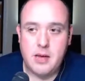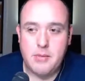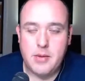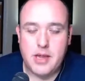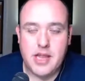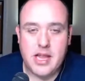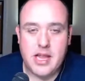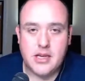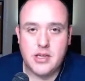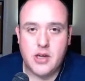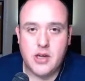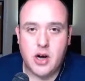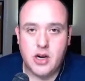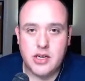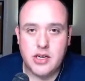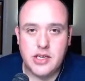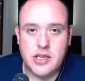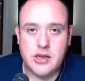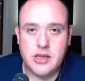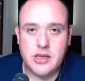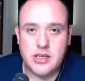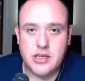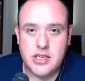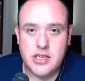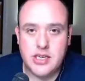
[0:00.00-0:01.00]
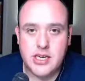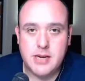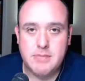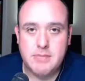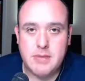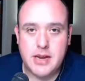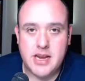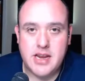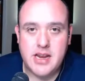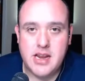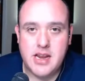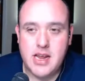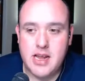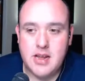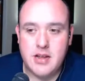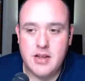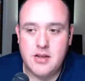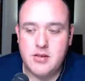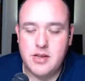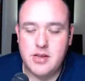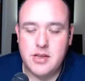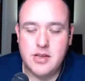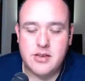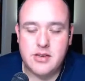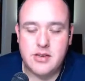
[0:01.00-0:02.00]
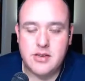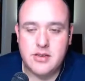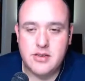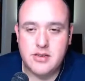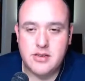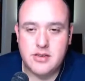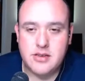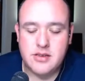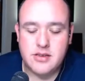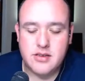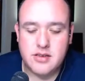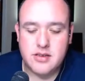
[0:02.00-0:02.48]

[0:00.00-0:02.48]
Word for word: I mean they charge you on shipping now, and